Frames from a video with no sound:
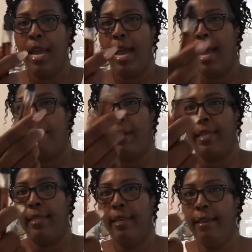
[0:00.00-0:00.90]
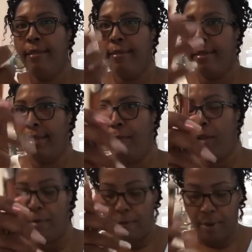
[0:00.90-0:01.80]
I buy these, keep it in
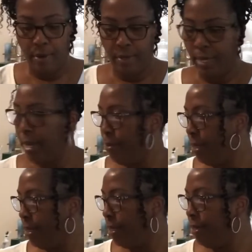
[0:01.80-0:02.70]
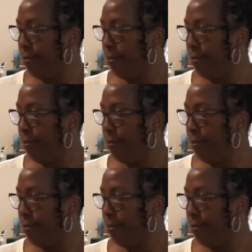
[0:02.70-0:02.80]
my purse, and I'm good.